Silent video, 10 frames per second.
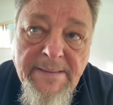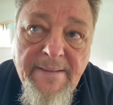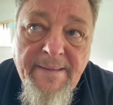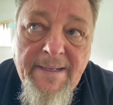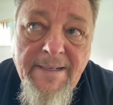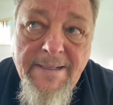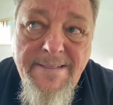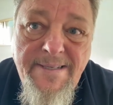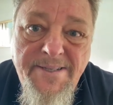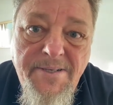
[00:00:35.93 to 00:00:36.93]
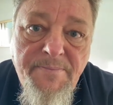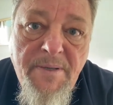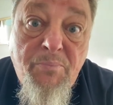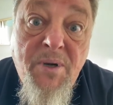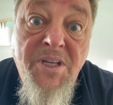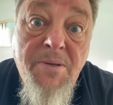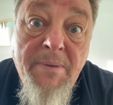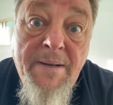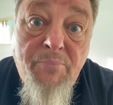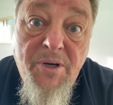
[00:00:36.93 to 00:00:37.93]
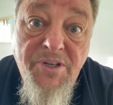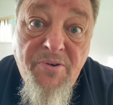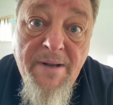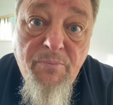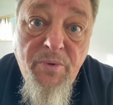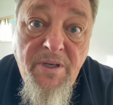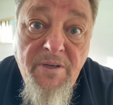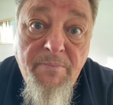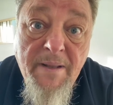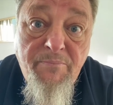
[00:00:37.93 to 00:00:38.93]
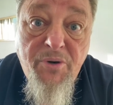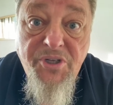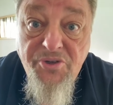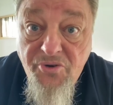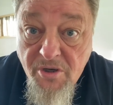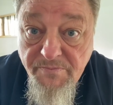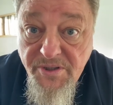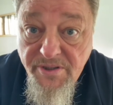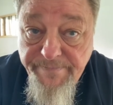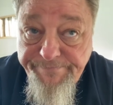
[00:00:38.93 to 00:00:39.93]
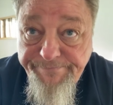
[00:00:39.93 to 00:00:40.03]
that little system that brings your blood pressure up when your blood pressure drops.